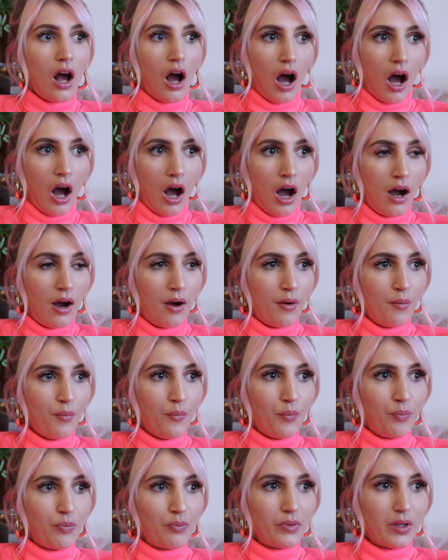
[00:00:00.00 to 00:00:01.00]

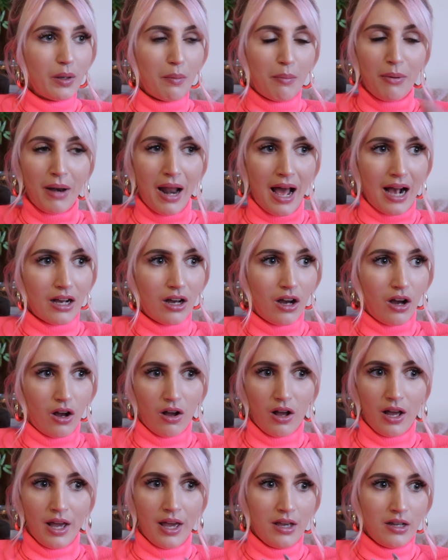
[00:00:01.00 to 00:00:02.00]
Black
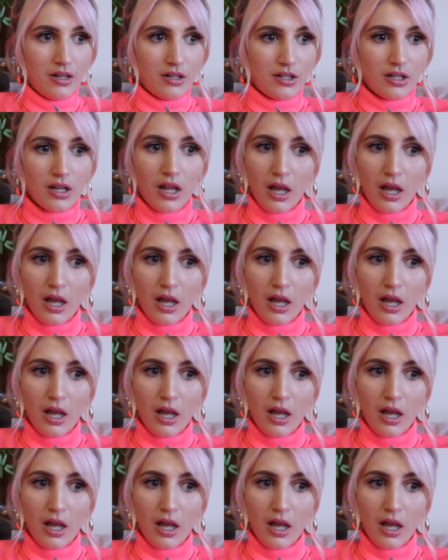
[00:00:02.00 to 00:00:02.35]
eyes,